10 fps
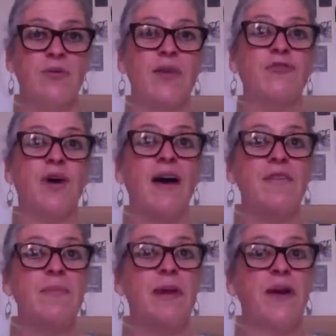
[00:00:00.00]
We drive
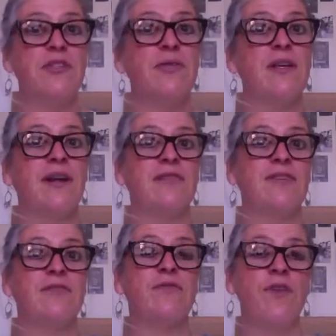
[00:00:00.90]
the polarity within
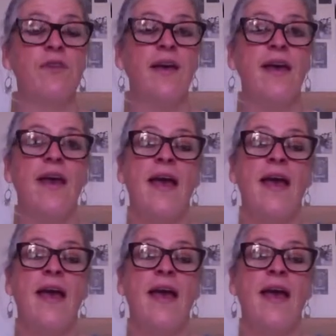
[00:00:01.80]
ourselves further,